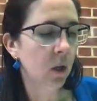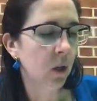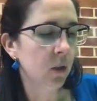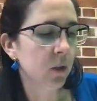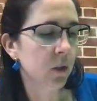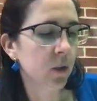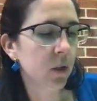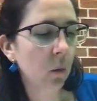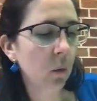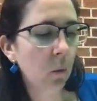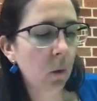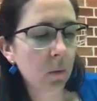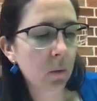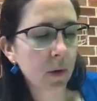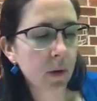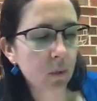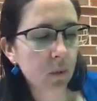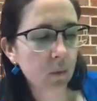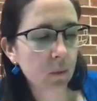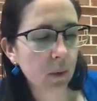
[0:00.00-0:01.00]
So what would
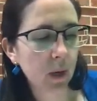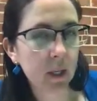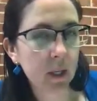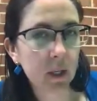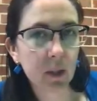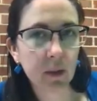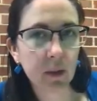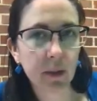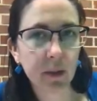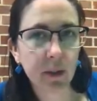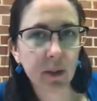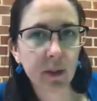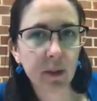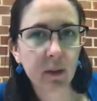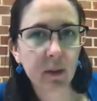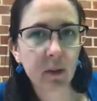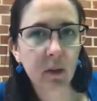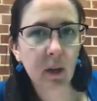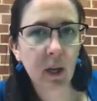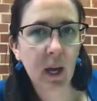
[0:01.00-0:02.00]
a regular
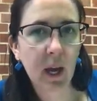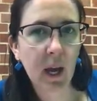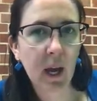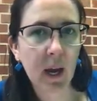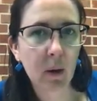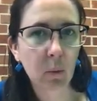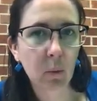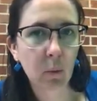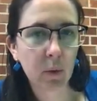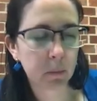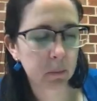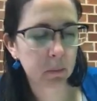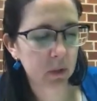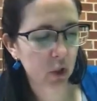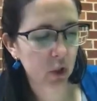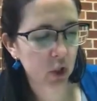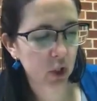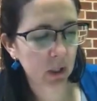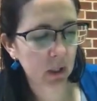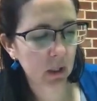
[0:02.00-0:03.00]
Atwood
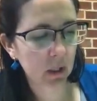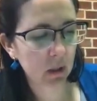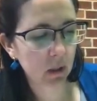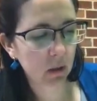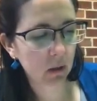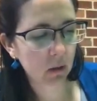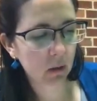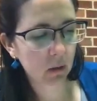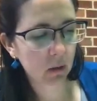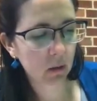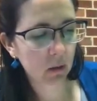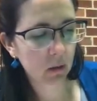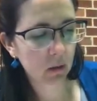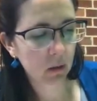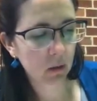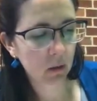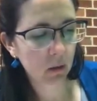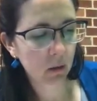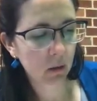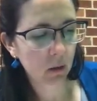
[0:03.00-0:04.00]
machine,
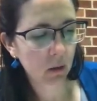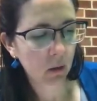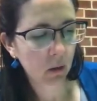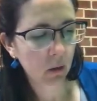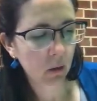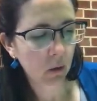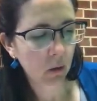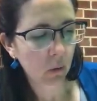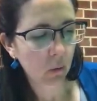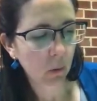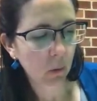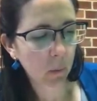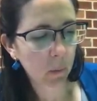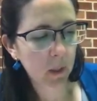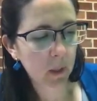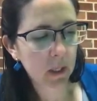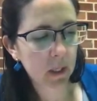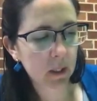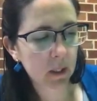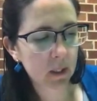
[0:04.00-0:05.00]
what would
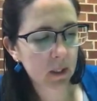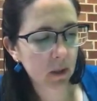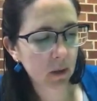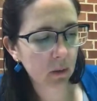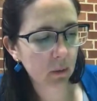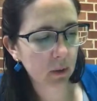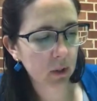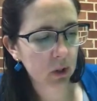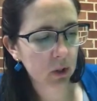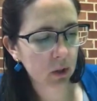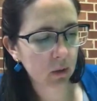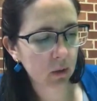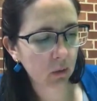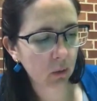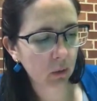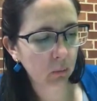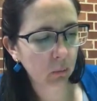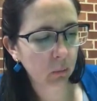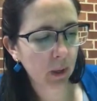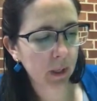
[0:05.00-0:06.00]
the acceleration of a
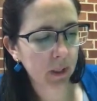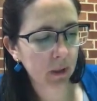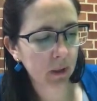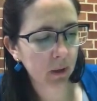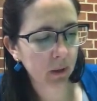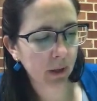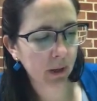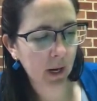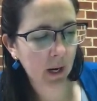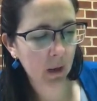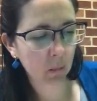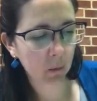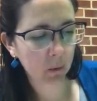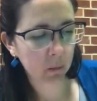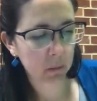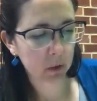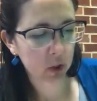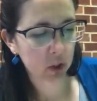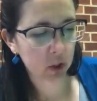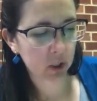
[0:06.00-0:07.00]
regular Atwood
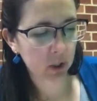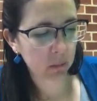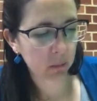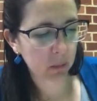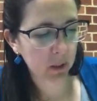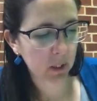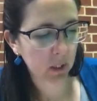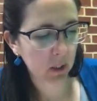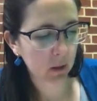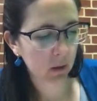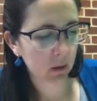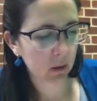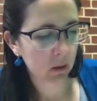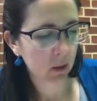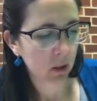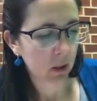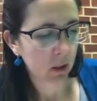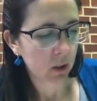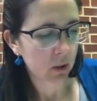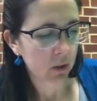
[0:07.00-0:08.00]
machine be?
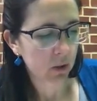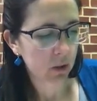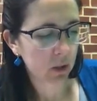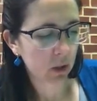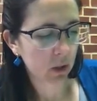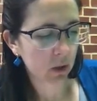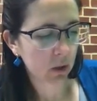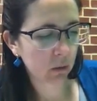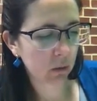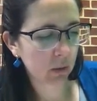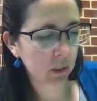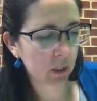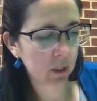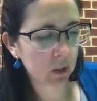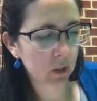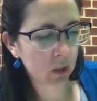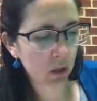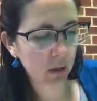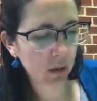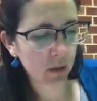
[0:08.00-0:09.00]
So let's
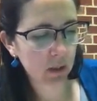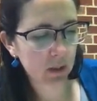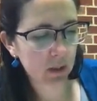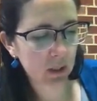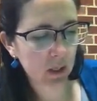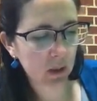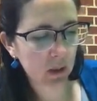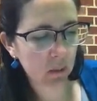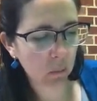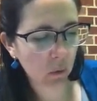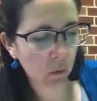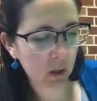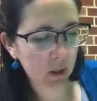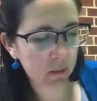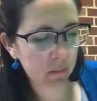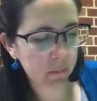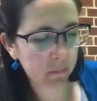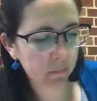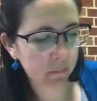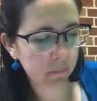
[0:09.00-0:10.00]
call this M1
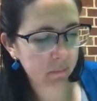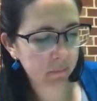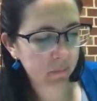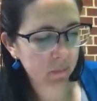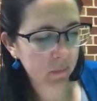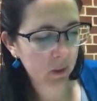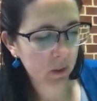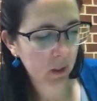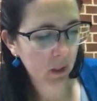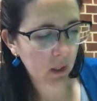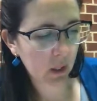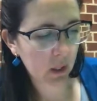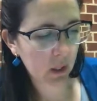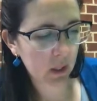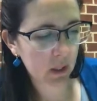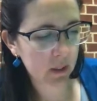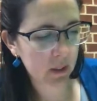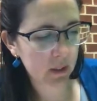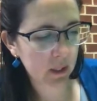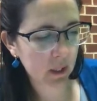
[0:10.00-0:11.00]
and
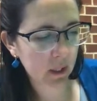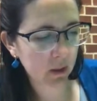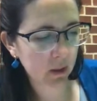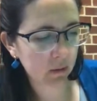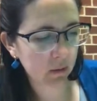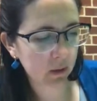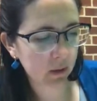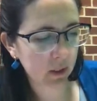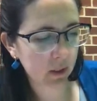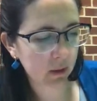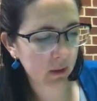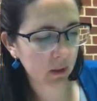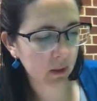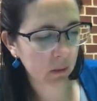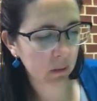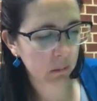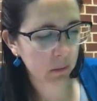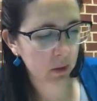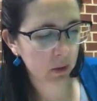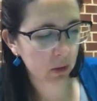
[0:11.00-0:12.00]
this guy over here
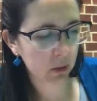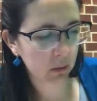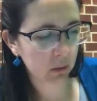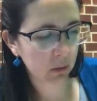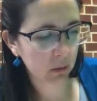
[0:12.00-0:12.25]
M2.